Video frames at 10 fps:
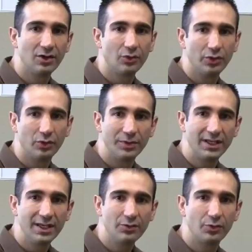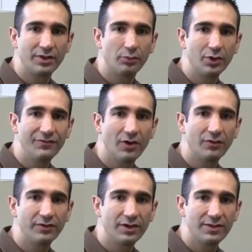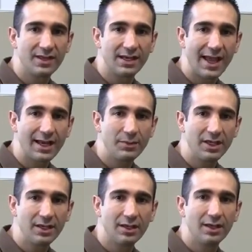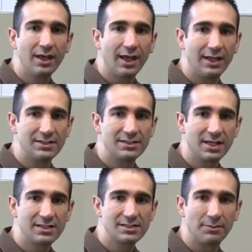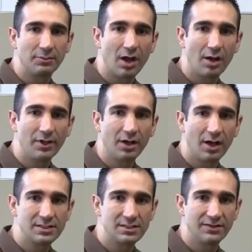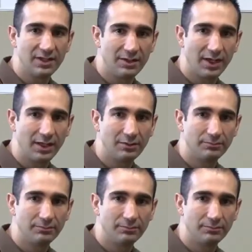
We will begin with a brief overview of the anatomy and discuss some common causes of knee pain.